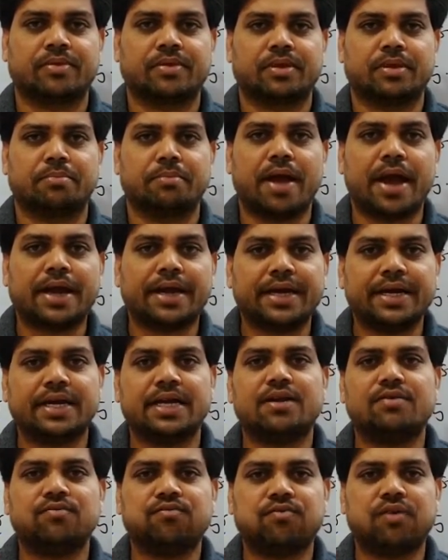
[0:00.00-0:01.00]
The
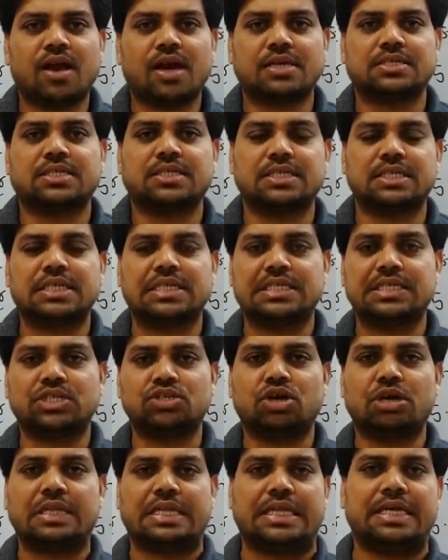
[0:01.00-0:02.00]
magnetic flux is
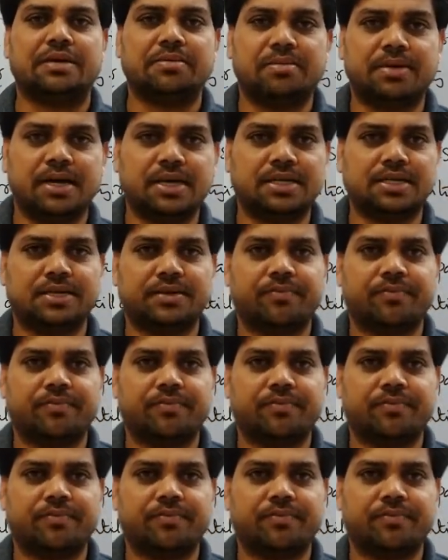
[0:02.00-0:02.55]
nothing but